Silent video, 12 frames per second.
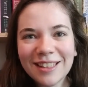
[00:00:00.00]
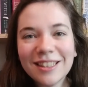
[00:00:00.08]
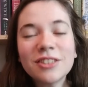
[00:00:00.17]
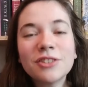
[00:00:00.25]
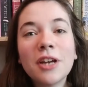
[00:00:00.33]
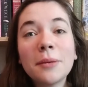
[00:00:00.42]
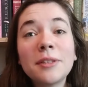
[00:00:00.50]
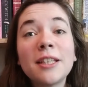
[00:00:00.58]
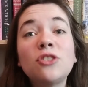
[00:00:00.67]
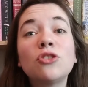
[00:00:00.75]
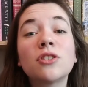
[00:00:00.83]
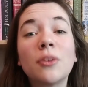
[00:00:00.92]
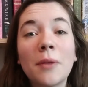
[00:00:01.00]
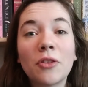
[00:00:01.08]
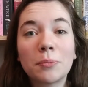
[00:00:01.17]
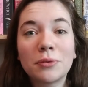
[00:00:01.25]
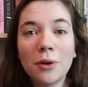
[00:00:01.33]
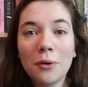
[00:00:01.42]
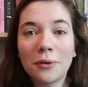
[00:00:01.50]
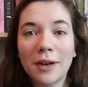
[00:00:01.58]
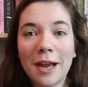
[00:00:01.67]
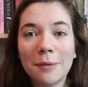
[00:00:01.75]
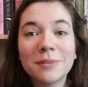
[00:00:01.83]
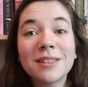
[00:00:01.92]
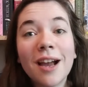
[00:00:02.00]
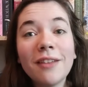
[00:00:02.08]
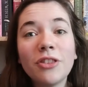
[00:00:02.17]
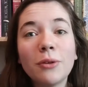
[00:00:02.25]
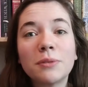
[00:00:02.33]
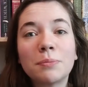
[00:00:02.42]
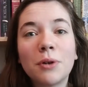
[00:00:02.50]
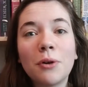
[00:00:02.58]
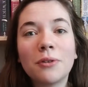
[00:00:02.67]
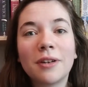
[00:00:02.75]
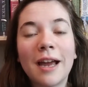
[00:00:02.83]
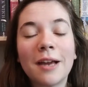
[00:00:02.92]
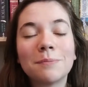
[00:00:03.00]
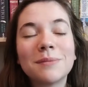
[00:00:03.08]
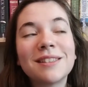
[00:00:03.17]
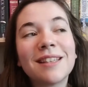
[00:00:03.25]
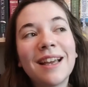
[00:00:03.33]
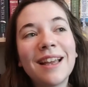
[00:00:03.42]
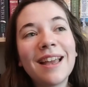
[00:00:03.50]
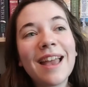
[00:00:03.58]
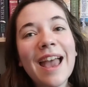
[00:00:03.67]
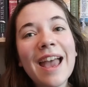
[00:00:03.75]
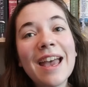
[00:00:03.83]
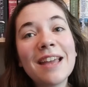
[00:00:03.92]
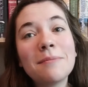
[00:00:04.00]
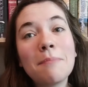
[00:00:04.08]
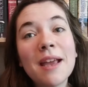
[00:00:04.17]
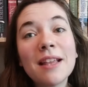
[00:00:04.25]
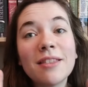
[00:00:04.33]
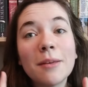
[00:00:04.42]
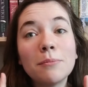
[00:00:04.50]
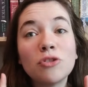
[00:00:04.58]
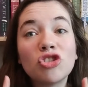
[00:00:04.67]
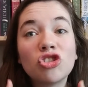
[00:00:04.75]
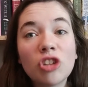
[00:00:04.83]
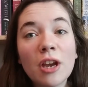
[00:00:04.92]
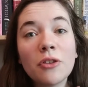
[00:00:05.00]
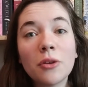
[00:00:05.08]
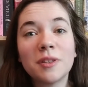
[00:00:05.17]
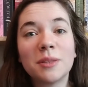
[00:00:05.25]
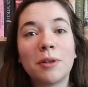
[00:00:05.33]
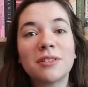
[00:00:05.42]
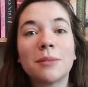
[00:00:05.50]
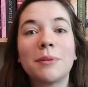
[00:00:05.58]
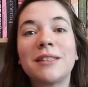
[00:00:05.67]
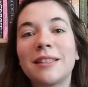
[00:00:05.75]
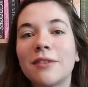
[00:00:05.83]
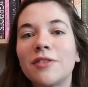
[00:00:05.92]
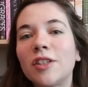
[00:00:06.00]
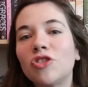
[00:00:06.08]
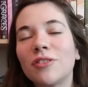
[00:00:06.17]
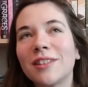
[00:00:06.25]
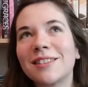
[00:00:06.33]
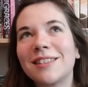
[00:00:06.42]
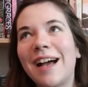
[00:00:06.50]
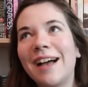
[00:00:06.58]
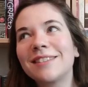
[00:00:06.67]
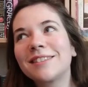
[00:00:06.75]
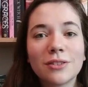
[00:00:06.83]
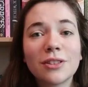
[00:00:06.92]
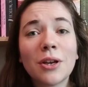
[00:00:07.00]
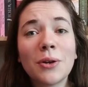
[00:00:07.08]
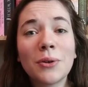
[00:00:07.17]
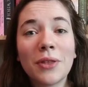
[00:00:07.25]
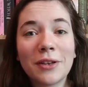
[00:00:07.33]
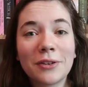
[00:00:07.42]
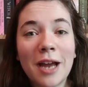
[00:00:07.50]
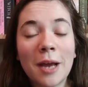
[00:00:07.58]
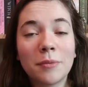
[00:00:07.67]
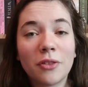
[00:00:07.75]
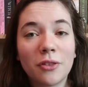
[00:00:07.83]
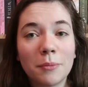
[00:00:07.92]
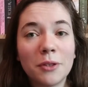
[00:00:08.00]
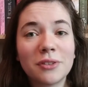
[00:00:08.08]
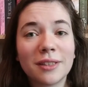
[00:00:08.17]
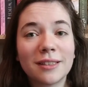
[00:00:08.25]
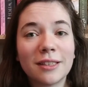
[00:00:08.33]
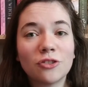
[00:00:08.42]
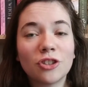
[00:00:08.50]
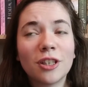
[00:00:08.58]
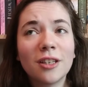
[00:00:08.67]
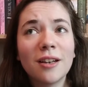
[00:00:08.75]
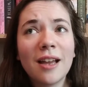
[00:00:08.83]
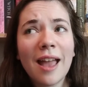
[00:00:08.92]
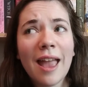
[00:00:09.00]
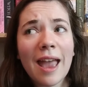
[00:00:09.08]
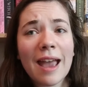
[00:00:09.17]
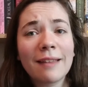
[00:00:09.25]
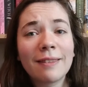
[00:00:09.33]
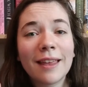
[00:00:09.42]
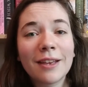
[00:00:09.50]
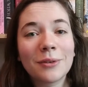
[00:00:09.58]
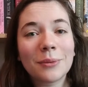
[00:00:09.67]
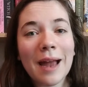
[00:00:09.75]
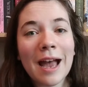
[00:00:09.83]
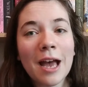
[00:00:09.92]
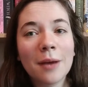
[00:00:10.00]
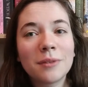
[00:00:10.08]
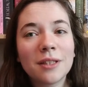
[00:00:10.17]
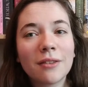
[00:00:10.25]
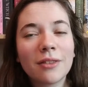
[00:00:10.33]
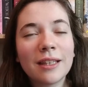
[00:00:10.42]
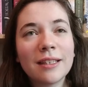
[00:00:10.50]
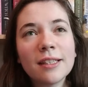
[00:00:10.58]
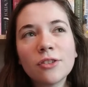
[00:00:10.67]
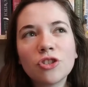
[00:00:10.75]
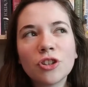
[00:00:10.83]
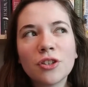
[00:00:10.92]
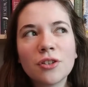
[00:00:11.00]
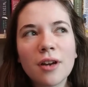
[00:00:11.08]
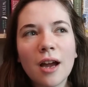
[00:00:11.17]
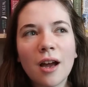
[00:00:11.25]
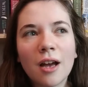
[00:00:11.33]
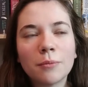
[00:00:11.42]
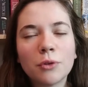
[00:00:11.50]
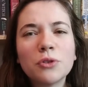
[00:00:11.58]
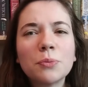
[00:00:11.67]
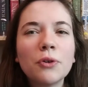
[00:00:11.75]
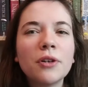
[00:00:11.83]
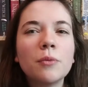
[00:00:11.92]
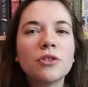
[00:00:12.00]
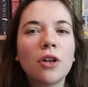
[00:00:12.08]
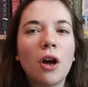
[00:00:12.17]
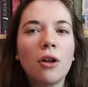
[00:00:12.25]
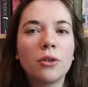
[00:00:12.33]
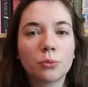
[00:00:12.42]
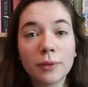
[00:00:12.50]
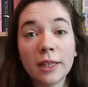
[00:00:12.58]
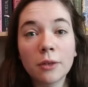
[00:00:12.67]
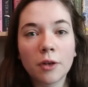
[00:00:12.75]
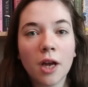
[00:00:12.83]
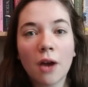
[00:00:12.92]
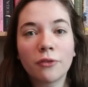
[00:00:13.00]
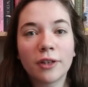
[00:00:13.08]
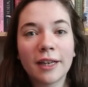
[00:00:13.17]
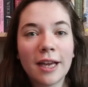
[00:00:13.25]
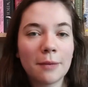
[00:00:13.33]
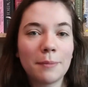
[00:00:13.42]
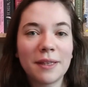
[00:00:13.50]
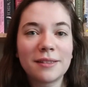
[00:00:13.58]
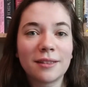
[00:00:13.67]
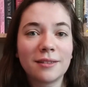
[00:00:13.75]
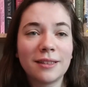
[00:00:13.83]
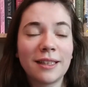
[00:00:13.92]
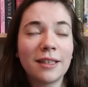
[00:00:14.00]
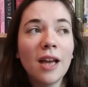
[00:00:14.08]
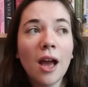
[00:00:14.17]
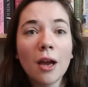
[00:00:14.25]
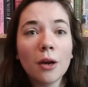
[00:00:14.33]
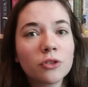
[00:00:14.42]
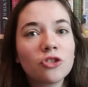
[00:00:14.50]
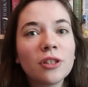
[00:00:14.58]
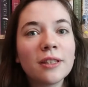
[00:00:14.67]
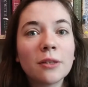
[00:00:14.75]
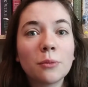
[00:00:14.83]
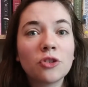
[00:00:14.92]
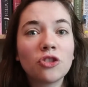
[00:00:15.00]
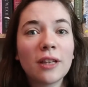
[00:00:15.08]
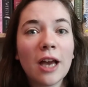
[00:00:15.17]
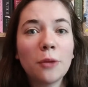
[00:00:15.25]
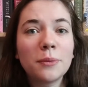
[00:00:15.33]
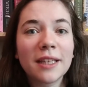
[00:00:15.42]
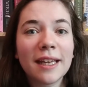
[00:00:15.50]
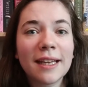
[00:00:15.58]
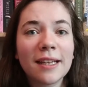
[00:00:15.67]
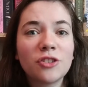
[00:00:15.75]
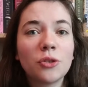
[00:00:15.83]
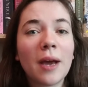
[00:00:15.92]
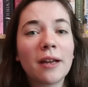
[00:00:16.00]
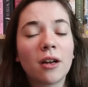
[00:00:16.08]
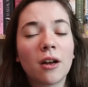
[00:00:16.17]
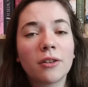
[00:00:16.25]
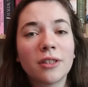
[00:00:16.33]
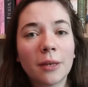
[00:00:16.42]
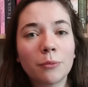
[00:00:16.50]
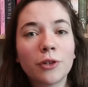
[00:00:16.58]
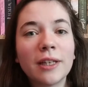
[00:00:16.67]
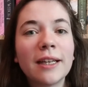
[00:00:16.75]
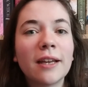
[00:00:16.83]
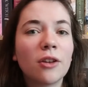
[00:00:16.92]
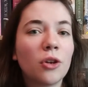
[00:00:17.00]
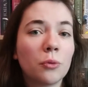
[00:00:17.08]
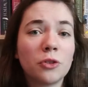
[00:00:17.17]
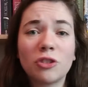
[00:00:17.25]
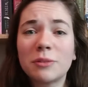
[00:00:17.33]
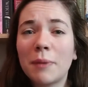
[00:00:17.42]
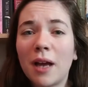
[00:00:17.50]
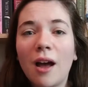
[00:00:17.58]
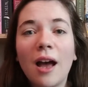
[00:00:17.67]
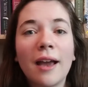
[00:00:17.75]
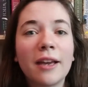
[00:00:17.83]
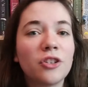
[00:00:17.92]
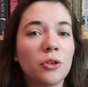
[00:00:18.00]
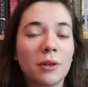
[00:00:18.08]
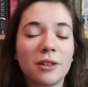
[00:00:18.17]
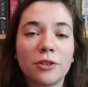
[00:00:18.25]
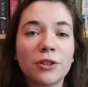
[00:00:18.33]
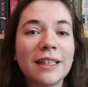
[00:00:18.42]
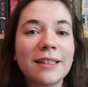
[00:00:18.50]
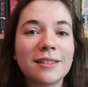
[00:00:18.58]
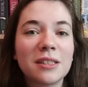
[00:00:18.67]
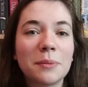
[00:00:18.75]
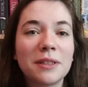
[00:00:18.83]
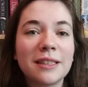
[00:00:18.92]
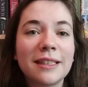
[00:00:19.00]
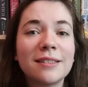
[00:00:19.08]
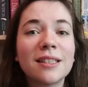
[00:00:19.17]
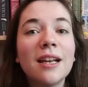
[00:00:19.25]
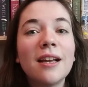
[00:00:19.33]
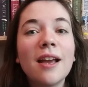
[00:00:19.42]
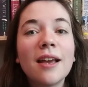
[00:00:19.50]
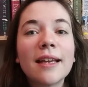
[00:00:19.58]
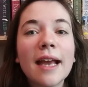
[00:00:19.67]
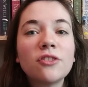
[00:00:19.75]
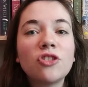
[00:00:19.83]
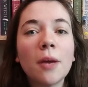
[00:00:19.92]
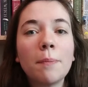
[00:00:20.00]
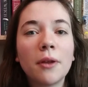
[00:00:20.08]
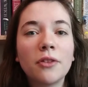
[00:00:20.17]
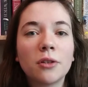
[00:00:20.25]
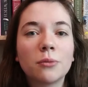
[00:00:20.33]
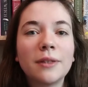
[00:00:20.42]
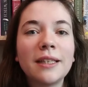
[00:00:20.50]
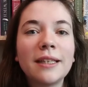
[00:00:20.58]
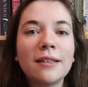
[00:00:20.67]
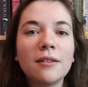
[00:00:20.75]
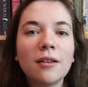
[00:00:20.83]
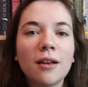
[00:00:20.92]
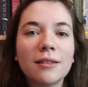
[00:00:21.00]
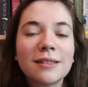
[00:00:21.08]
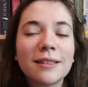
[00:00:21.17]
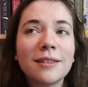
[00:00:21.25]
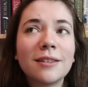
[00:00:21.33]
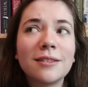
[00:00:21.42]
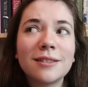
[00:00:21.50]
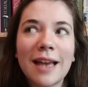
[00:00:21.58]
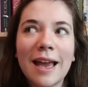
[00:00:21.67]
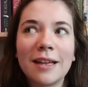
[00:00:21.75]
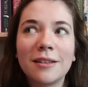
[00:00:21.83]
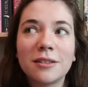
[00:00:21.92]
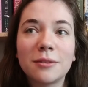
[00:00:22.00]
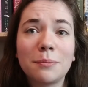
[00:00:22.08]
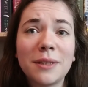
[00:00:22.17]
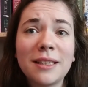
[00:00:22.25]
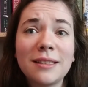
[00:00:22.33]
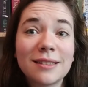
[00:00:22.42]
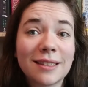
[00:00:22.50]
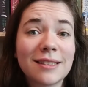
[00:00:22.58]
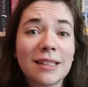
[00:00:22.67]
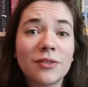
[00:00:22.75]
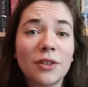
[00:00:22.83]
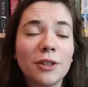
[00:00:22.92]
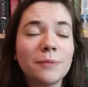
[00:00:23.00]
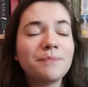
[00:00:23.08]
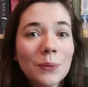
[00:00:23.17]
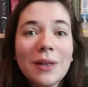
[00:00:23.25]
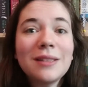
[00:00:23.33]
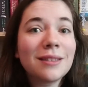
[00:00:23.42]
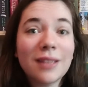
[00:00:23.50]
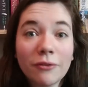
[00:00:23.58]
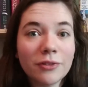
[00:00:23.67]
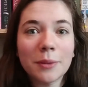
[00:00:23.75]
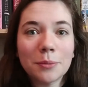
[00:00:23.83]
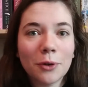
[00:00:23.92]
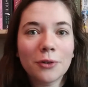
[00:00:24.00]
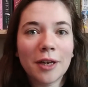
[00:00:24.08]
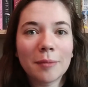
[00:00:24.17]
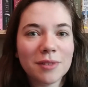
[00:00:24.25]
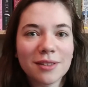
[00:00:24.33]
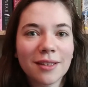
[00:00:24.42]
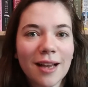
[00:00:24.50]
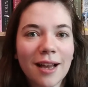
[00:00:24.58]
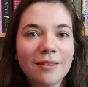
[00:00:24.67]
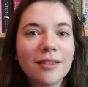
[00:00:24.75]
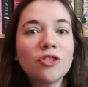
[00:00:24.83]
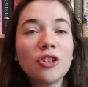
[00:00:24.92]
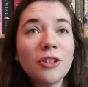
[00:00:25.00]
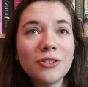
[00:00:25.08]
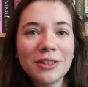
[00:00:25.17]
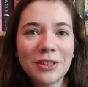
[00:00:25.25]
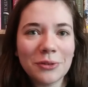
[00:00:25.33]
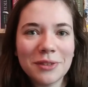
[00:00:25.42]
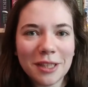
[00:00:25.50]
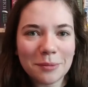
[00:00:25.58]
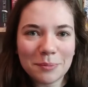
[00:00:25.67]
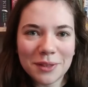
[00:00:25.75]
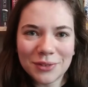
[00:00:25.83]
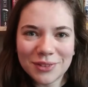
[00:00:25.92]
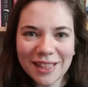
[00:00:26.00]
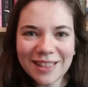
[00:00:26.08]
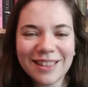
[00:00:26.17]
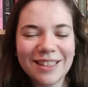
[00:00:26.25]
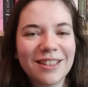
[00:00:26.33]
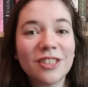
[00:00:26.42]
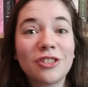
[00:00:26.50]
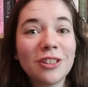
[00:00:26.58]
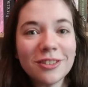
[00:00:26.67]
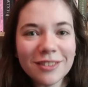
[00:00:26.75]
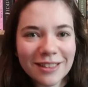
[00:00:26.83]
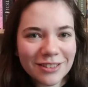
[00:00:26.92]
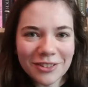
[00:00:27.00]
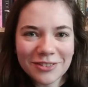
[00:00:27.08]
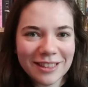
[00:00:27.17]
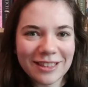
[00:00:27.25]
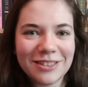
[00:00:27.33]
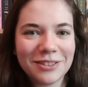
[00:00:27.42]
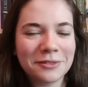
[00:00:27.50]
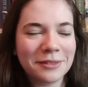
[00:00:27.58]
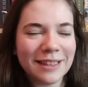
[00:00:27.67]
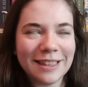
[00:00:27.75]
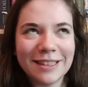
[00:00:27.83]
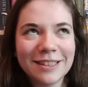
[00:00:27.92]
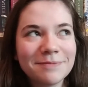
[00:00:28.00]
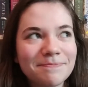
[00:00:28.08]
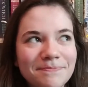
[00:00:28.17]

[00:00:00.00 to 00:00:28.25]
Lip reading: Let's grab teachers from other programs, cut those programs, and make them share the responsibility of teaching this class. So they grabbed the music teacher, and they grabbed the teacher whose program was called Reading Recovery. And basically what she did was she helped kids who had a hard time reading, who were just behind, who had learning disabilities, catch up on their reading skills and be successful. What lovely programs to cut. The children don't need music. The children don't need to read.